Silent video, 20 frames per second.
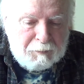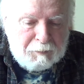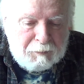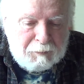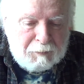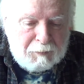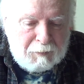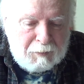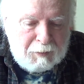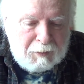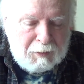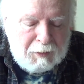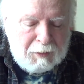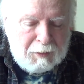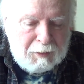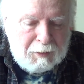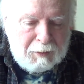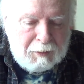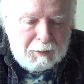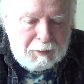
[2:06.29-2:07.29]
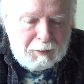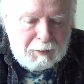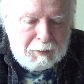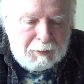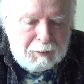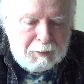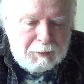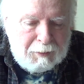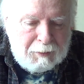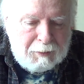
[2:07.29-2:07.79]

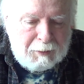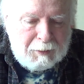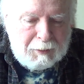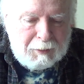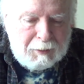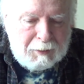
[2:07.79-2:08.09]
[no speech]